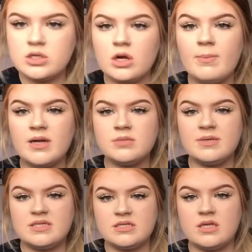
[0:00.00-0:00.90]
I'll go back to my
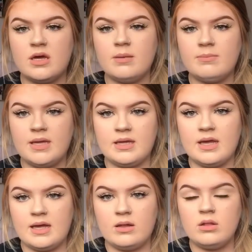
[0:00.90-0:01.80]
sister being
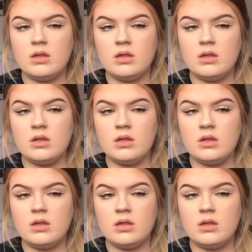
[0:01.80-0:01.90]
ill.